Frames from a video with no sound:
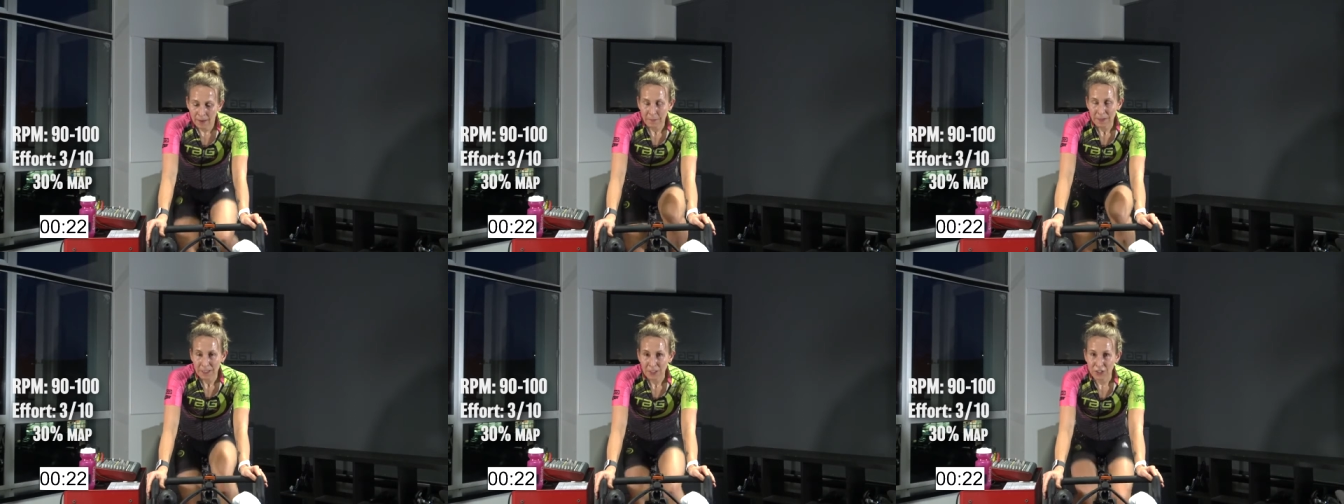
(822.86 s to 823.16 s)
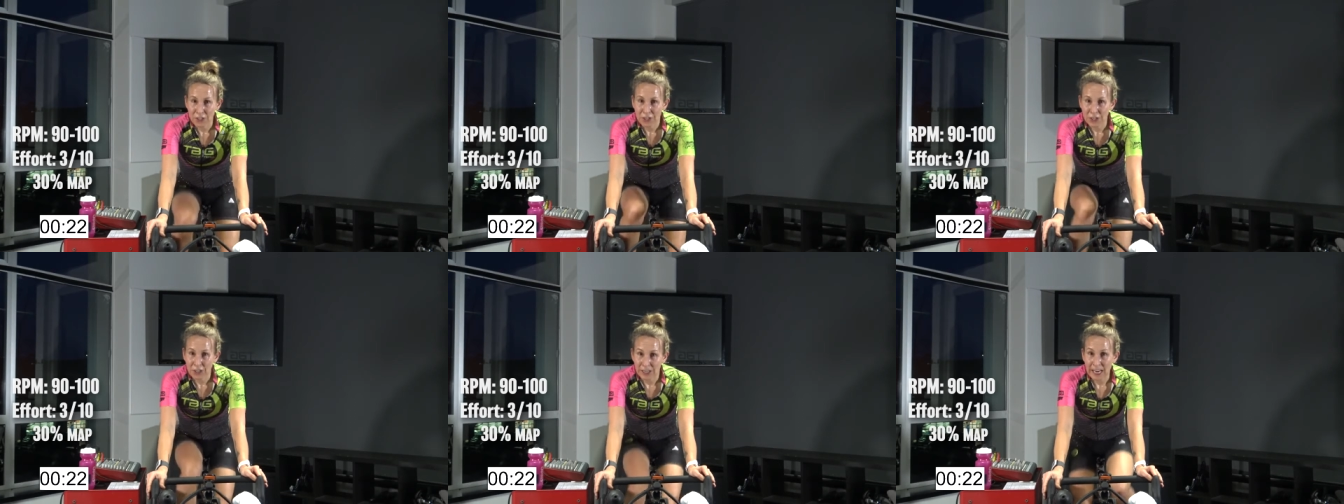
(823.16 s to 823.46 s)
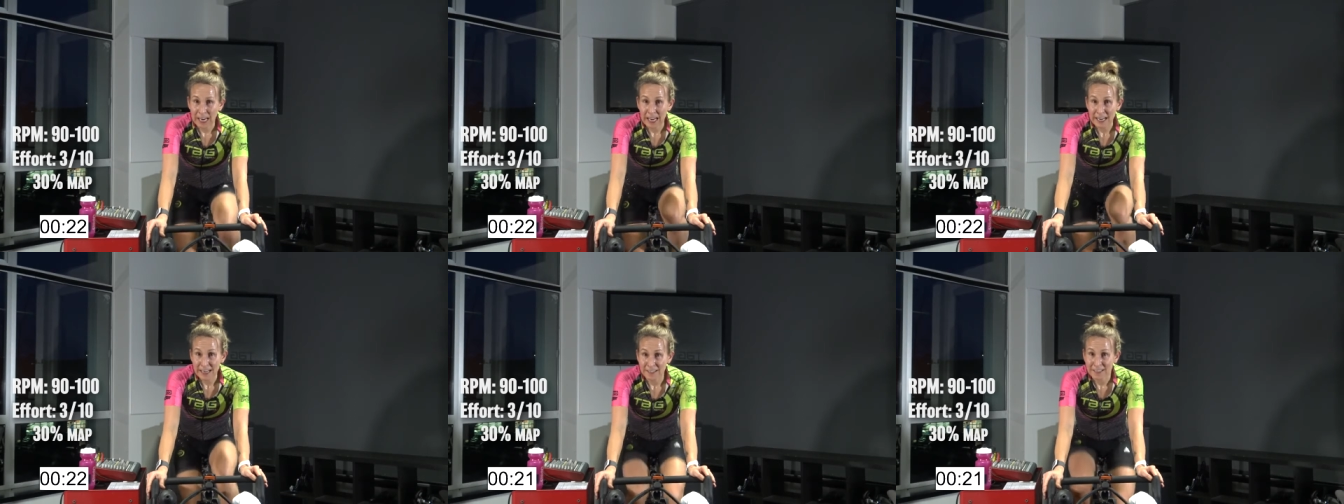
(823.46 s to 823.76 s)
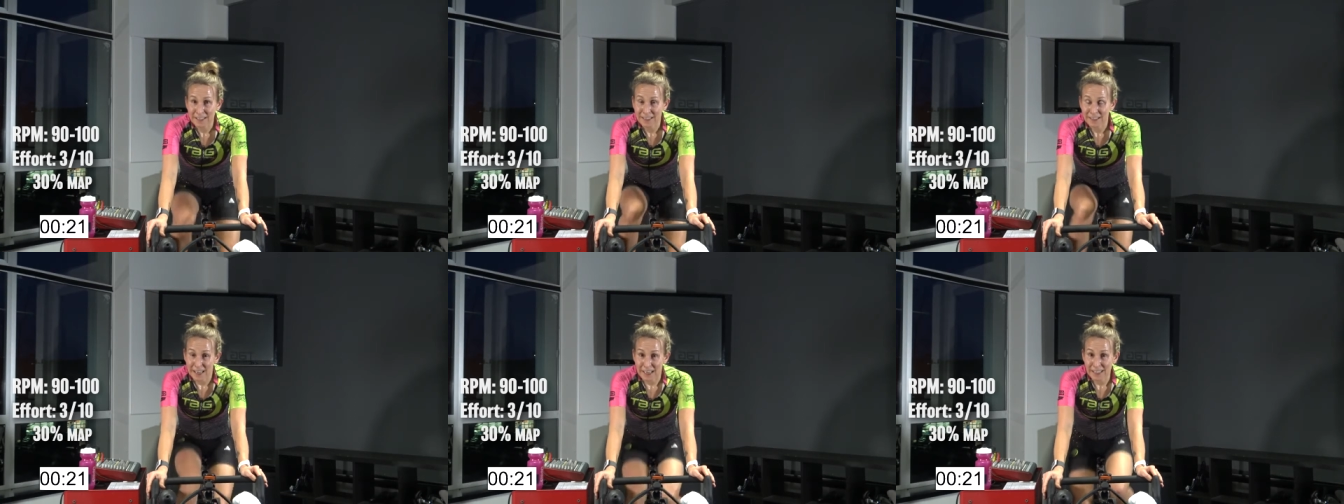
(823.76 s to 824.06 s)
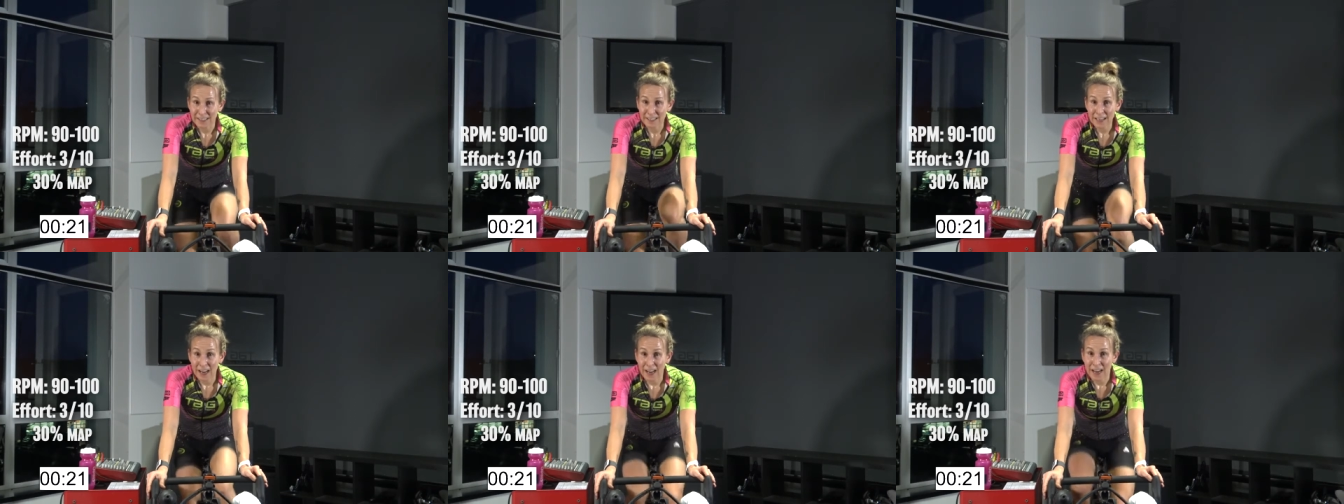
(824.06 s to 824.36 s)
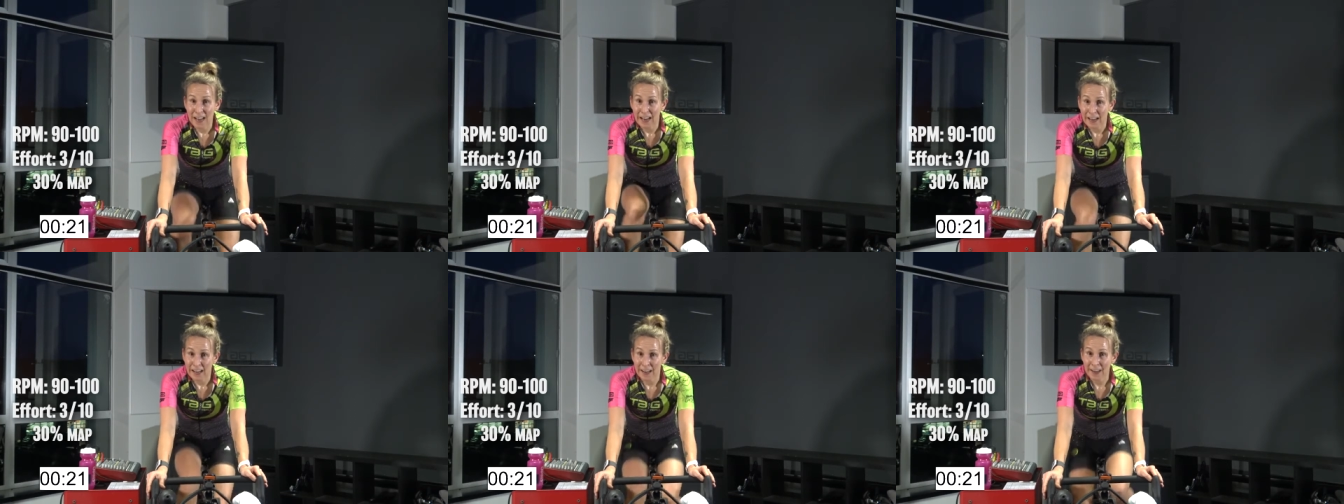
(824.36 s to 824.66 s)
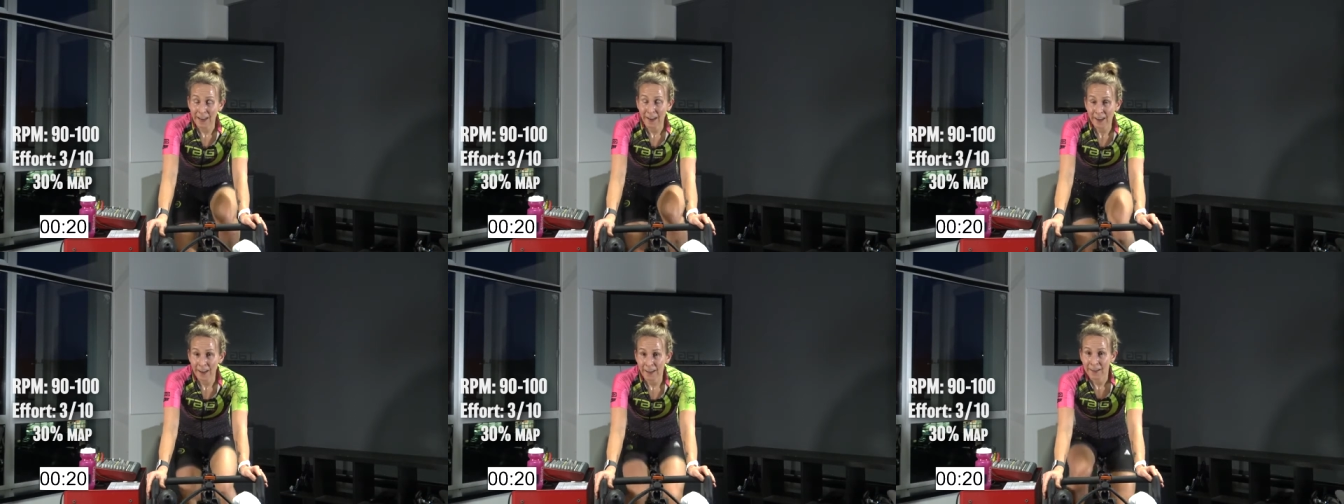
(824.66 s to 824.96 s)
Make sure your cadence is nice and
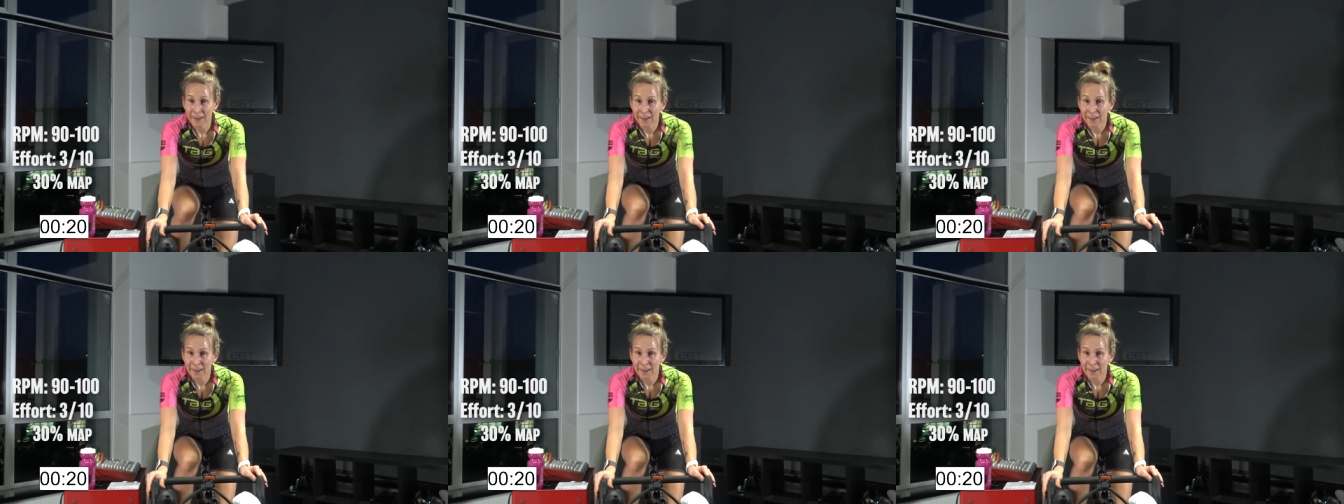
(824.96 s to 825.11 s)
high.